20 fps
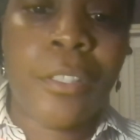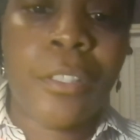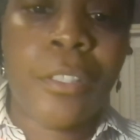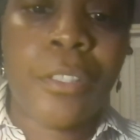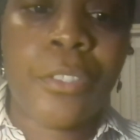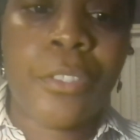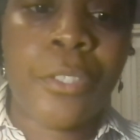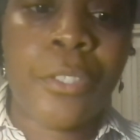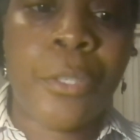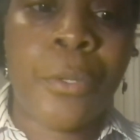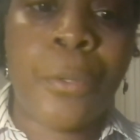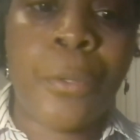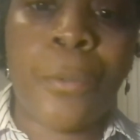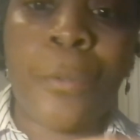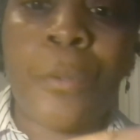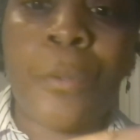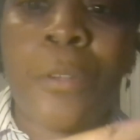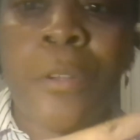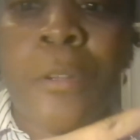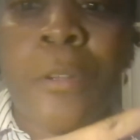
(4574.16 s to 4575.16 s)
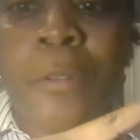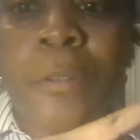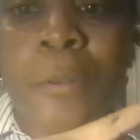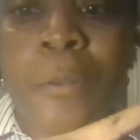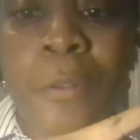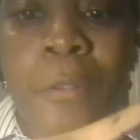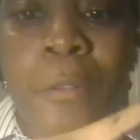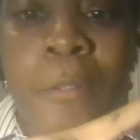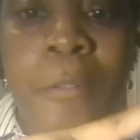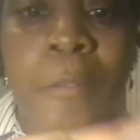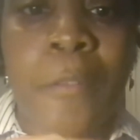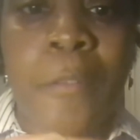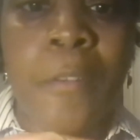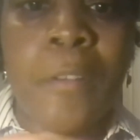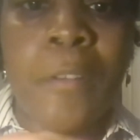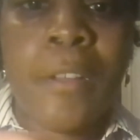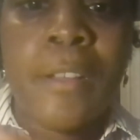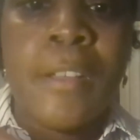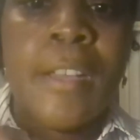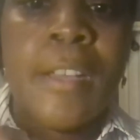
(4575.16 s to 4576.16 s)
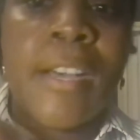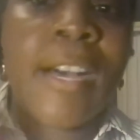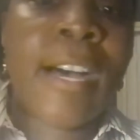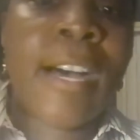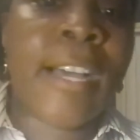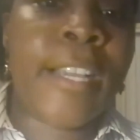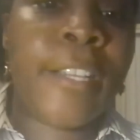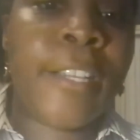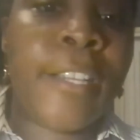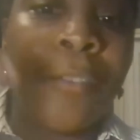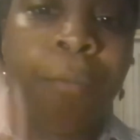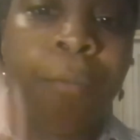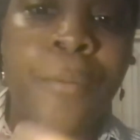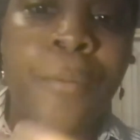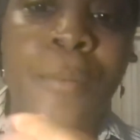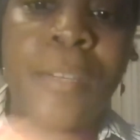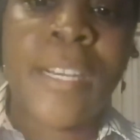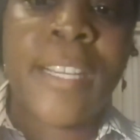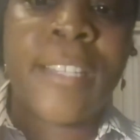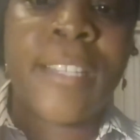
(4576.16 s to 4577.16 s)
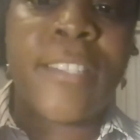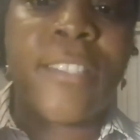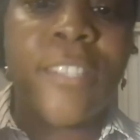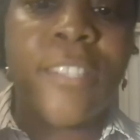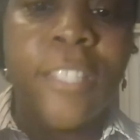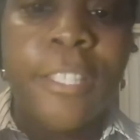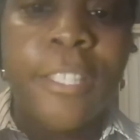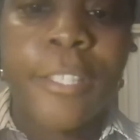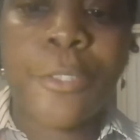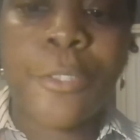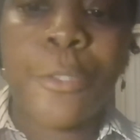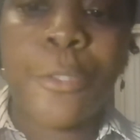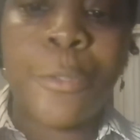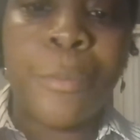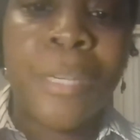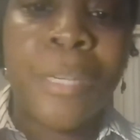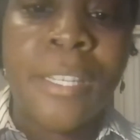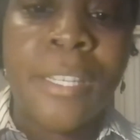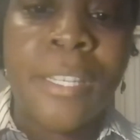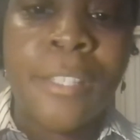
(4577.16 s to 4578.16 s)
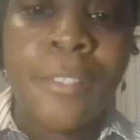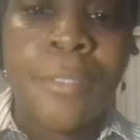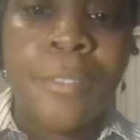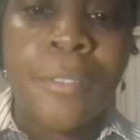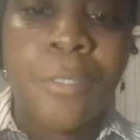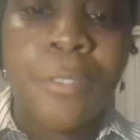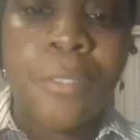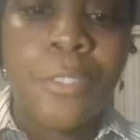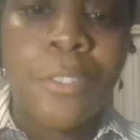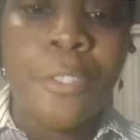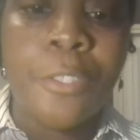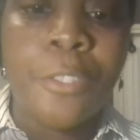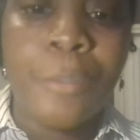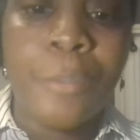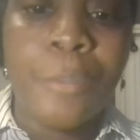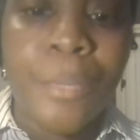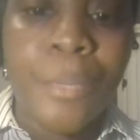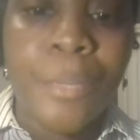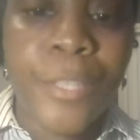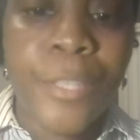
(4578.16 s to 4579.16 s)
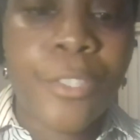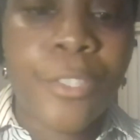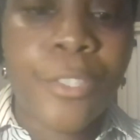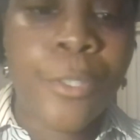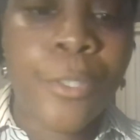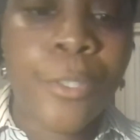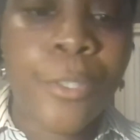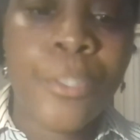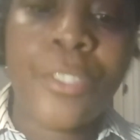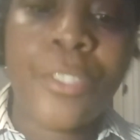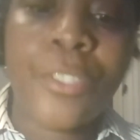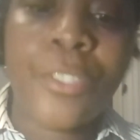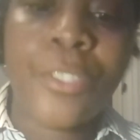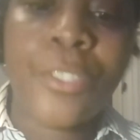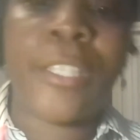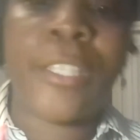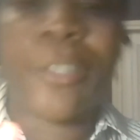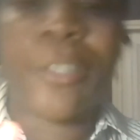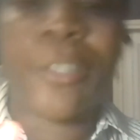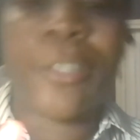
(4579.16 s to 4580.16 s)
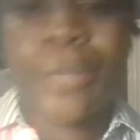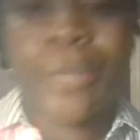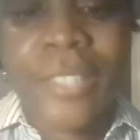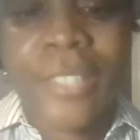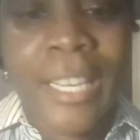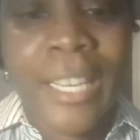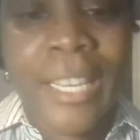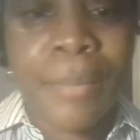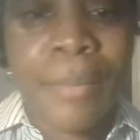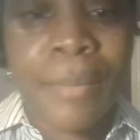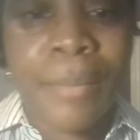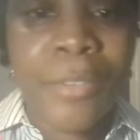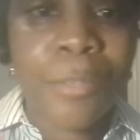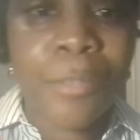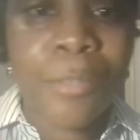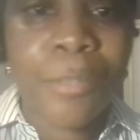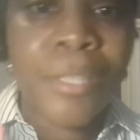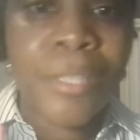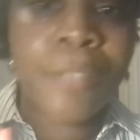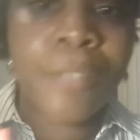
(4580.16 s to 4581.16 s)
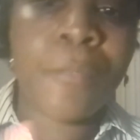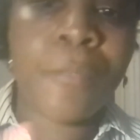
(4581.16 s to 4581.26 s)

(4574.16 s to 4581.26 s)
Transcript: So I seek through my through my research and through the time I've spent